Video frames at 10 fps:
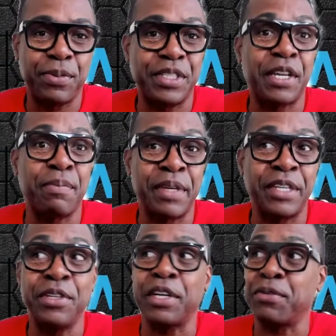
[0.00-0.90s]
What does that mean?
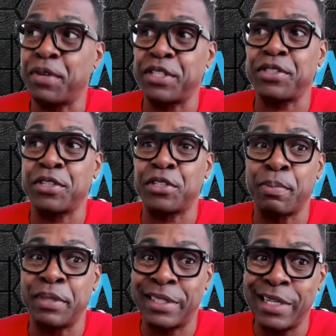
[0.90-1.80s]
You got to register to
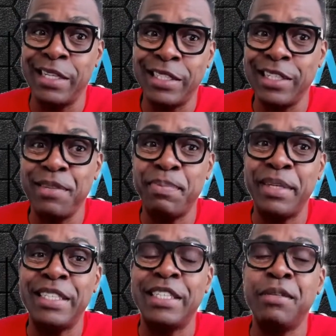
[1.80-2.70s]
potentially
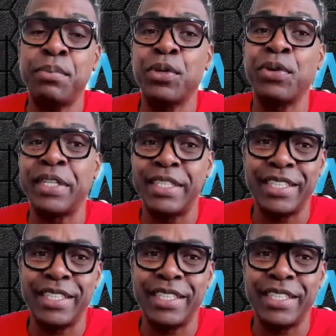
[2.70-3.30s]
be deployed.